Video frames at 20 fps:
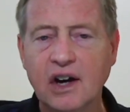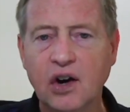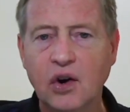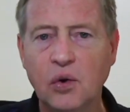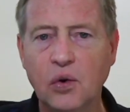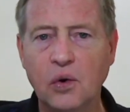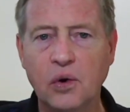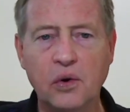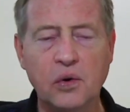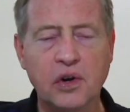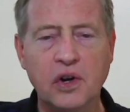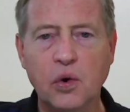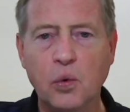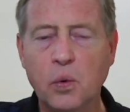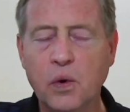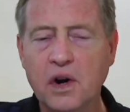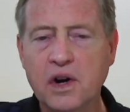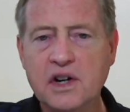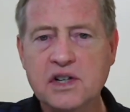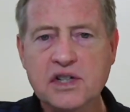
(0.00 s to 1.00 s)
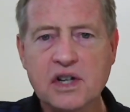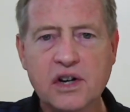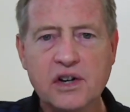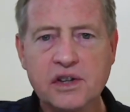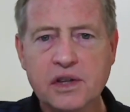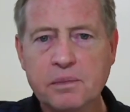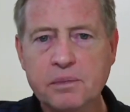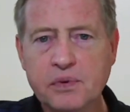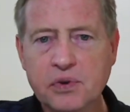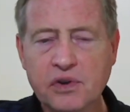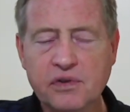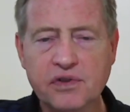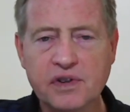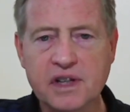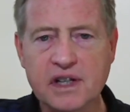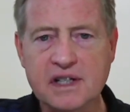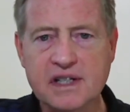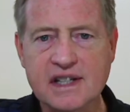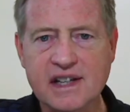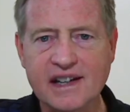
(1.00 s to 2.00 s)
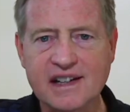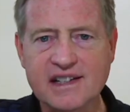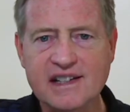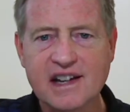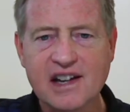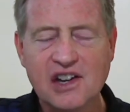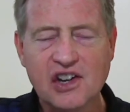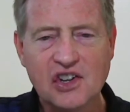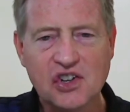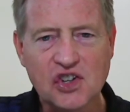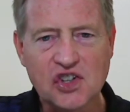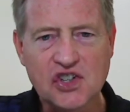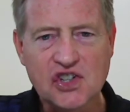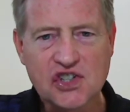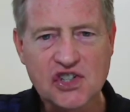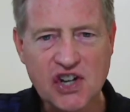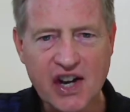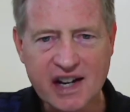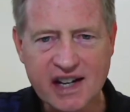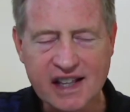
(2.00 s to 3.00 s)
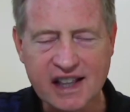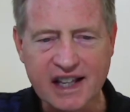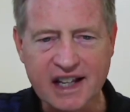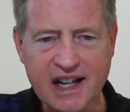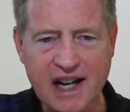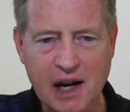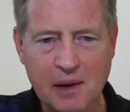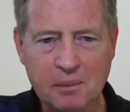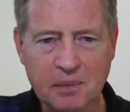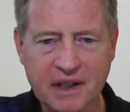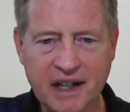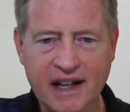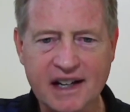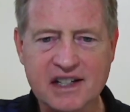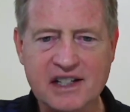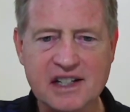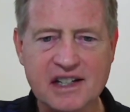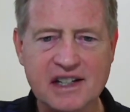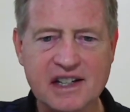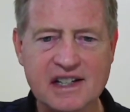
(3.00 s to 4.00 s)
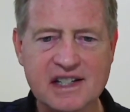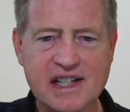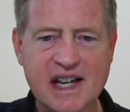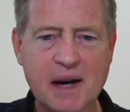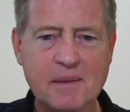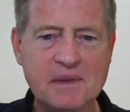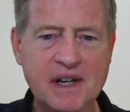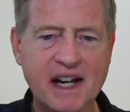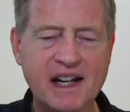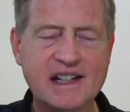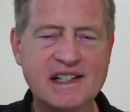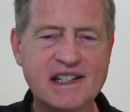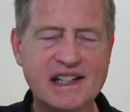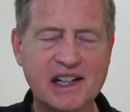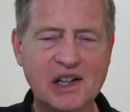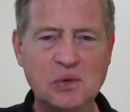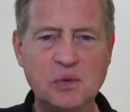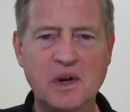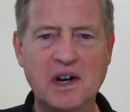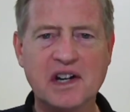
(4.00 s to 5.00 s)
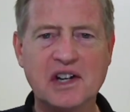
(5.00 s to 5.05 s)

Or you know, where's all the proof of these things? You study the complex, and in Psalm 19, 1